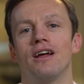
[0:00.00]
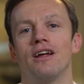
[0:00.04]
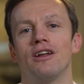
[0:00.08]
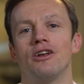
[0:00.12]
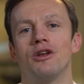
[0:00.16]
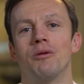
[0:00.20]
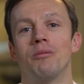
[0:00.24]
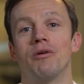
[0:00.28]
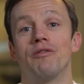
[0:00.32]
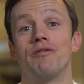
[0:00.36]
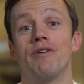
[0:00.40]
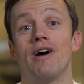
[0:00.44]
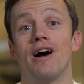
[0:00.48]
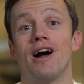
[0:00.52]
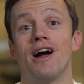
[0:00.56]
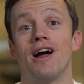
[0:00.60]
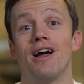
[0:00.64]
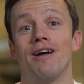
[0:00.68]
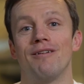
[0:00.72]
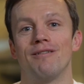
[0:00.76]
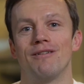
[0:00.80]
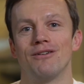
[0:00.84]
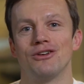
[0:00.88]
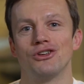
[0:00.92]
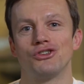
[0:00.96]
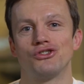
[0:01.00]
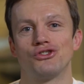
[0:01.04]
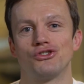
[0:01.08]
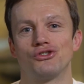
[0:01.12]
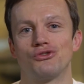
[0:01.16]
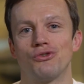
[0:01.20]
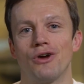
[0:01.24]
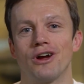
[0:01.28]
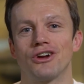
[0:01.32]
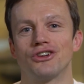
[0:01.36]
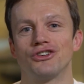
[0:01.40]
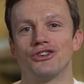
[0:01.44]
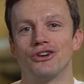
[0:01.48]
Number 5,
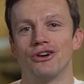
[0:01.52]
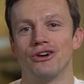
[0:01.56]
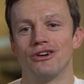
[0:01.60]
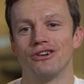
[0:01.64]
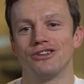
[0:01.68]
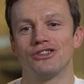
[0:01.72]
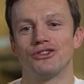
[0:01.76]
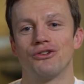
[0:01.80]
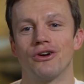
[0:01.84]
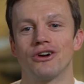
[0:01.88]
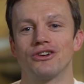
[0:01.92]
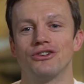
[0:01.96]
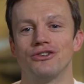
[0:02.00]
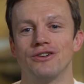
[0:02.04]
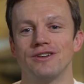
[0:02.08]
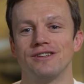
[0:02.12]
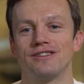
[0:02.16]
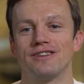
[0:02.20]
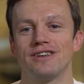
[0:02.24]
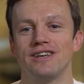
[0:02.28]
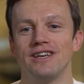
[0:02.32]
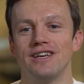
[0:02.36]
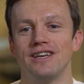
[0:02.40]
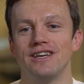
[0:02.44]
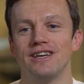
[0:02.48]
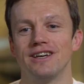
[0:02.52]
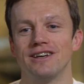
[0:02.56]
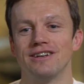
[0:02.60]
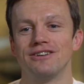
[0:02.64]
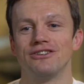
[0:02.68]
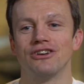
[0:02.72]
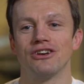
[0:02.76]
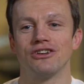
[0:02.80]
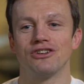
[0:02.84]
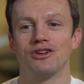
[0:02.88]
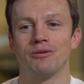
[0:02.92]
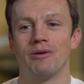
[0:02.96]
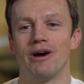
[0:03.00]
structure. Structure is key in
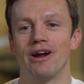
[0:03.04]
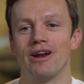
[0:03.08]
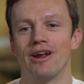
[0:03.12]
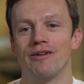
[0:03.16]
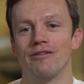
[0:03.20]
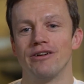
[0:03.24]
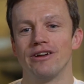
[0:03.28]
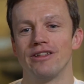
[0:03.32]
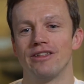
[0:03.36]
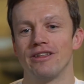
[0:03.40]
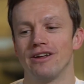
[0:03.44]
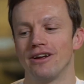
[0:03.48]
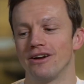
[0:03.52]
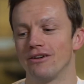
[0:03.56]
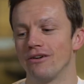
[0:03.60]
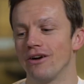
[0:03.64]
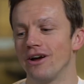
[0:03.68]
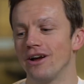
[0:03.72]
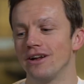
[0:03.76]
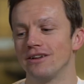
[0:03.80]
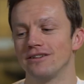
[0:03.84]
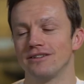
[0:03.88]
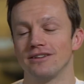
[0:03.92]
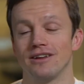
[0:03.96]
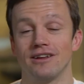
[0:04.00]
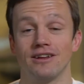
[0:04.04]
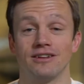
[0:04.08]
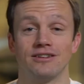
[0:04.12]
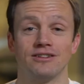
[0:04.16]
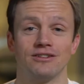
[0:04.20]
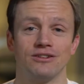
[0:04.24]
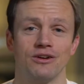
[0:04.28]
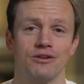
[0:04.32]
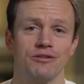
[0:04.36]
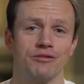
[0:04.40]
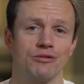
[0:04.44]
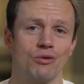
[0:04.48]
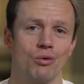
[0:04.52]
just about everything, right? It's
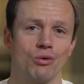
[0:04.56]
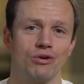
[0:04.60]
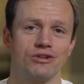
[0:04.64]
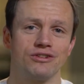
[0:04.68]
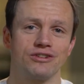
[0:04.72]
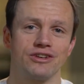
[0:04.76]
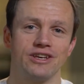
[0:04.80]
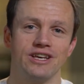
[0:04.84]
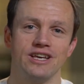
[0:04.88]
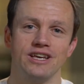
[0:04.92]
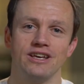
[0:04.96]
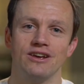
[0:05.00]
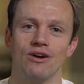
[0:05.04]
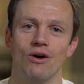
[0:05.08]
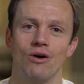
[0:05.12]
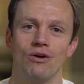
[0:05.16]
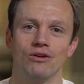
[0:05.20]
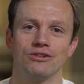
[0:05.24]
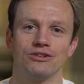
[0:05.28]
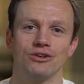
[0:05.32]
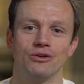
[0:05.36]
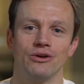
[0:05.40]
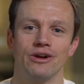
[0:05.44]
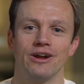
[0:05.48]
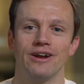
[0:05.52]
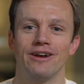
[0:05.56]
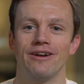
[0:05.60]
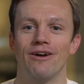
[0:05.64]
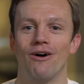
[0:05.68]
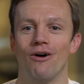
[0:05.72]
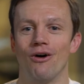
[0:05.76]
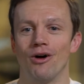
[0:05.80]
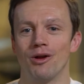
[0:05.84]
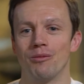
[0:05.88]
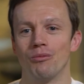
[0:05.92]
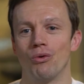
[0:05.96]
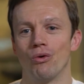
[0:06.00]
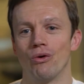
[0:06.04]
of course key also in
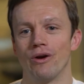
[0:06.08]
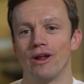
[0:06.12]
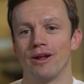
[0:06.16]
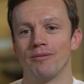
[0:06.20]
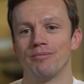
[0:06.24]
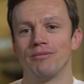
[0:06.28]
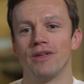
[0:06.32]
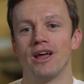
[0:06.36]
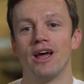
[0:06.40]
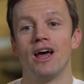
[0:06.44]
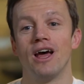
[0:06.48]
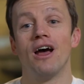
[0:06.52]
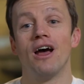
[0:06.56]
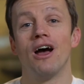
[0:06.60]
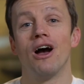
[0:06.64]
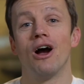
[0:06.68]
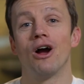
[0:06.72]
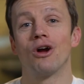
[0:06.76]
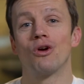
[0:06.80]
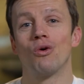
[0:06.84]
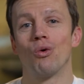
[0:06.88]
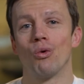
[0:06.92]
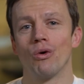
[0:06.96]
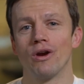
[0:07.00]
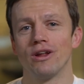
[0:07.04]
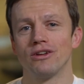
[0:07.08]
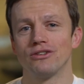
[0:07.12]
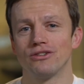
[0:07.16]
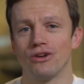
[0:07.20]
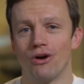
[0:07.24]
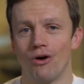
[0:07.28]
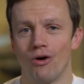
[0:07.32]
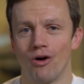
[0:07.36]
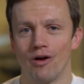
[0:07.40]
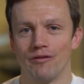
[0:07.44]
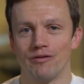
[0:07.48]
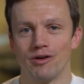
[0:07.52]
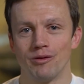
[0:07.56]
onboarding. According to
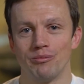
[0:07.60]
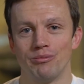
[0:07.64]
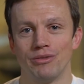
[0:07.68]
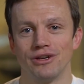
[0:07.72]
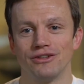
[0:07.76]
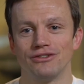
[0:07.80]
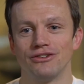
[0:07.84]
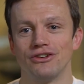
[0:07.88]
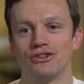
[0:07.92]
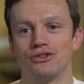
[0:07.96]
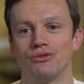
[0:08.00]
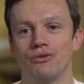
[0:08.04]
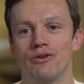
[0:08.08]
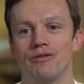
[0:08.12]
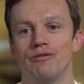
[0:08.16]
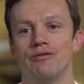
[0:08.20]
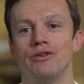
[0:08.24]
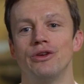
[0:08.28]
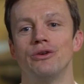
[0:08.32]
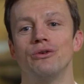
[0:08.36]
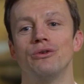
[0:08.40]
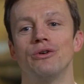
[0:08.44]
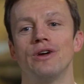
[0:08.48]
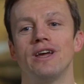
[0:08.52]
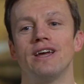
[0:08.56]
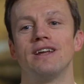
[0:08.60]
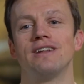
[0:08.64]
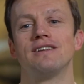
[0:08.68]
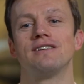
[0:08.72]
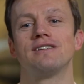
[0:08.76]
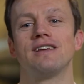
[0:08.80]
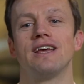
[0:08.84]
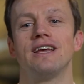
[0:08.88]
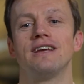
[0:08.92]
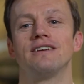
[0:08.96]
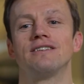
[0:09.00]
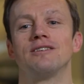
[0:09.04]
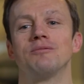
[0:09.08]
Harvard Business Review, it
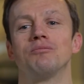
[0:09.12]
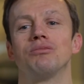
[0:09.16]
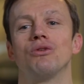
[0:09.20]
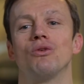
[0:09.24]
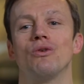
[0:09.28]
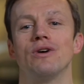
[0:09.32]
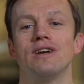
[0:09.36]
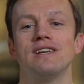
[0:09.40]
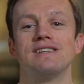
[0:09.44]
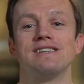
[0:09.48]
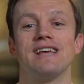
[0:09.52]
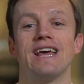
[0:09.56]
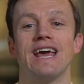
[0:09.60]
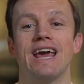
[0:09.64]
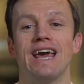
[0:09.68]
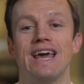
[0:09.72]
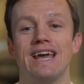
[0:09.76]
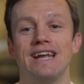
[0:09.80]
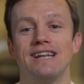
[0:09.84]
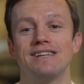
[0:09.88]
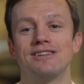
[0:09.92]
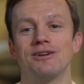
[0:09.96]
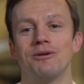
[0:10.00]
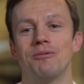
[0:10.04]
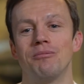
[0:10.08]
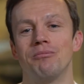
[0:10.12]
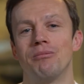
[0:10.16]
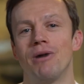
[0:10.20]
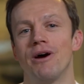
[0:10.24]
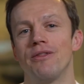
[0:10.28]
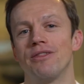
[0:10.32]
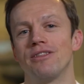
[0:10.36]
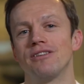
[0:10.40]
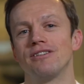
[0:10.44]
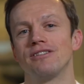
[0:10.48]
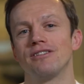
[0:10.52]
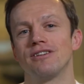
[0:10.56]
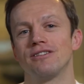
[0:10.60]
takes employees 8
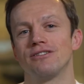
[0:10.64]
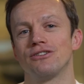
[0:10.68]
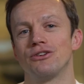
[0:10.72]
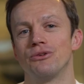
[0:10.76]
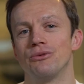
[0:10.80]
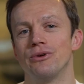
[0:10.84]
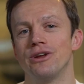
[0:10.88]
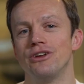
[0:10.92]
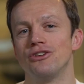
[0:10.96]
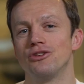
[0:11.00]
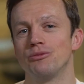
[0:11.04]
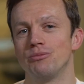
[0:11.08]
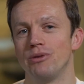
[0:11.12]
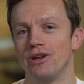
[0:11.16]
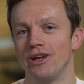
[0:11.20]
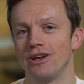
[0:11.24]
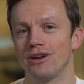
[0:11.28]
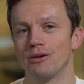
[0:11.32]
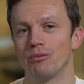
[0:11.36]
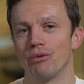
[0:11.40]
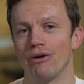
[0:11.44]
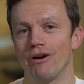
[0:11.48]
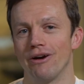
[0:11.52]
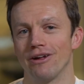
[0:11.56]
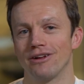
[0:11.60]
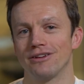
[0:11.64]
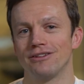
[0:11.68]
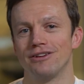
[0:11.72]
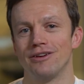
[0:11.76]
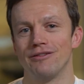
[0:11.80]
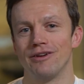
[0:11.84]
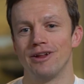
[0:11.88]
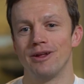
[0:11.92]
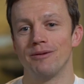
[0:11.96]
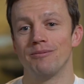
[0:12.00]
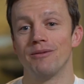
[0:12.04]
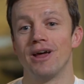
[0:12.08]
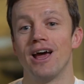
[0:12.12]
months to reach peak
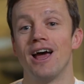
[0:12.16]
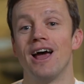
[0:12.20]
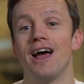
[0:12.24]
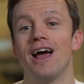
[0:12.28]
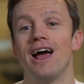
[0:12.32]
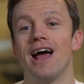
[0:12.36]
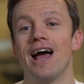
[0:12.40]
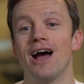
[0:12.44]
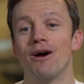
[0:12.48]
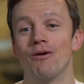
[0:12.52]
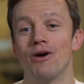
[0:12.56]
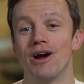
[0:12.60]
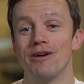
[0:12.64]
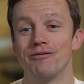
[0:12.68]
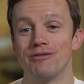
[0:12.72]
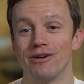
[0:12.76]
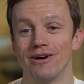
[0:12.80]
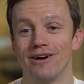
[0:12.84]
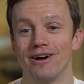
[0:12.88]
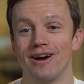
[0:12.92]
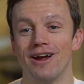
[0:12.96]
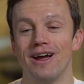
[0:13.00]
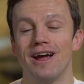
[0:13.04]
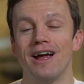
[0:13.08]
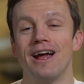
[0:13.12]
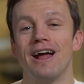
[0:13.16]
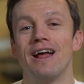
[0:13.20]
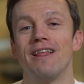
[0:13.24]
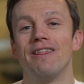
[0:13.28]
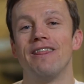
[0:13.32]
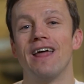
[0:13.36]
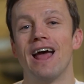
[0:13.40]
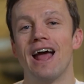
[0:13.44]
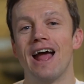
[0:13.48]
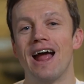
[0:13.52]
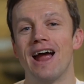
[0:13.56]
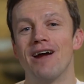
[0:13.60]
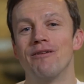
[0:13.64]
productivity. However,
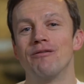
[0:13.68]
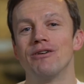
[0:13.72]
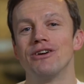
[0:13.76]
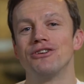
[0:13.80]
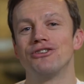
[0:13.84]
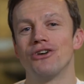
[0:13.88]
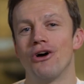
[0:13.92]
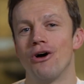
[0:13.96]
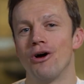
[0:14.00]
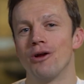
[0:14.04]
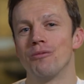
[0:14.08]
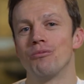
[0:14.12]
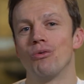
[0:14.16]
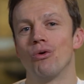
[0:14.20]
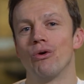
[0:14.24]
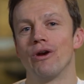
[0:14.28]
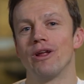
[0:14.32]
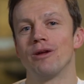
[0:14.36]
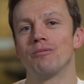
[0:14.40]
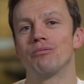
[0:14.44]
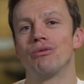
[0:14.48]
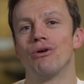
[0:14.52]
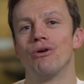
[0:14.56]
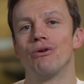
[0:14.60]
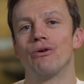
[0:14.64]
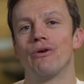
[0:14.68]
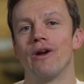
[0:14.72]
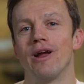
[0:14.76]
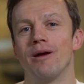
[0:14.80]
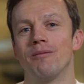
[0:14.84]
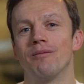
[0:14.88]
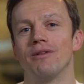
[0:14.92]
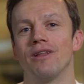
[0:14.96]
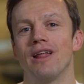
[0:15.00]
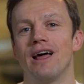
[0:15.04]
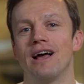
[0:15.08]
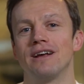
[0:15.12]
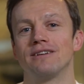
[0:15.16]
the average onboarding program
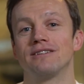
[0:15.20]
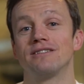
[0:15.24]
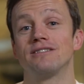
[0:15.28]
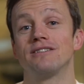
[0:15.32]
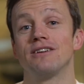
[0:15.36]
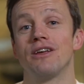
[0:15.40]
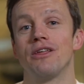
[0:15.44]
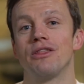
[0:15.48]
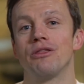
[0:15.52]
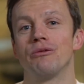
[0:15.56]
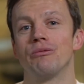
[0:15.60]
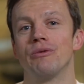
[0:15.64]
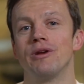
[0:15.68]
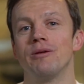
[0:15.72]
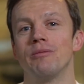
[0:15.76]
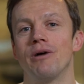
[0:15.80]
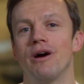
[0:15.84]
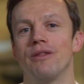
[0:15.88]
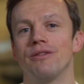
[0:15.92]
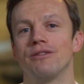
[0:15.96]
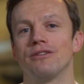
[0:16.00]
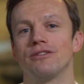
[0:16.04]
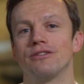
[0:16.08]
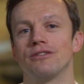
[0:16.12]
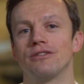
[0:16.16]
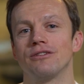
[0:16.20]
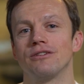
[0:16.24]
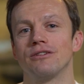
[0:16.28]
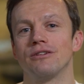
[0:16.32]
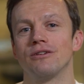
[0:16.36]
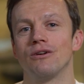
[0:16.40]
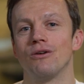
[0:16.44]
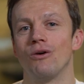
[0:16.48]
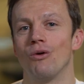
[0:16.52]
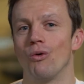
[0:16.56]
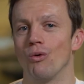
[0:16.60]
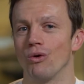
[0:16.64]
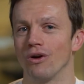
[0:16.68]
lasts 3 months
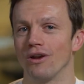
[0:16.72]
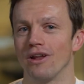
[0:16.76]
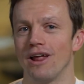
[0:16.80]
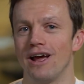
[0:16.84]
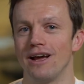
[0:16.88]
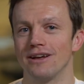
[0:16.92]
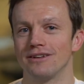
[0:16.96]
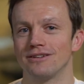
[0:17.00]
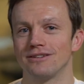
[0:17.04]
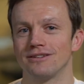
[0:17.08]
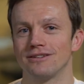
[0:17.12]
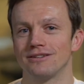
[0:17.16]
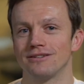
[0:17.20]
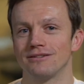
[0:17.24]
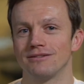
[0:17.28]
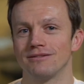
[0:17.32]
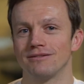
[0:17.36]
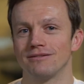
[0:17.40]
or less.